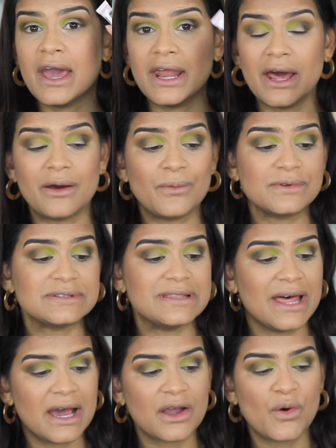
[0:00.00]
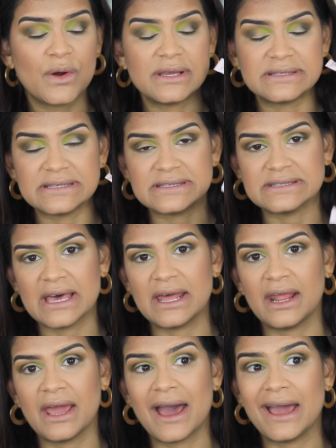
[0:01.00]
and I was not going to set it.